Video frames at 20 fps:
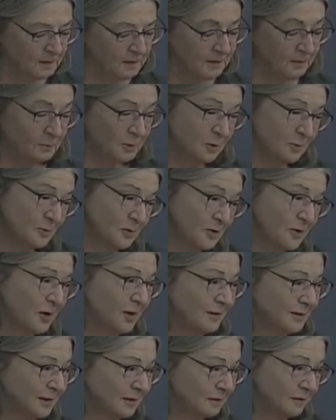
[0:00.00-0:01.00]
And the poem's
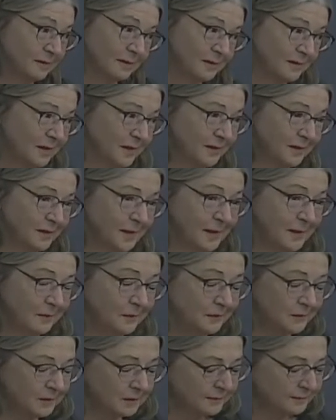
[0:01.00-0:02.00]
called
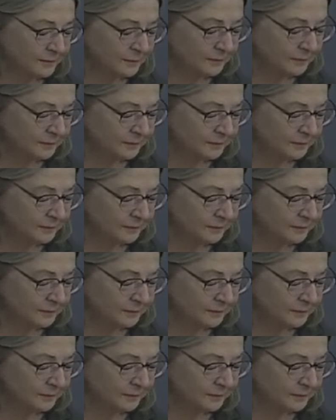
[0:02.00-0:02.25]
Untitled.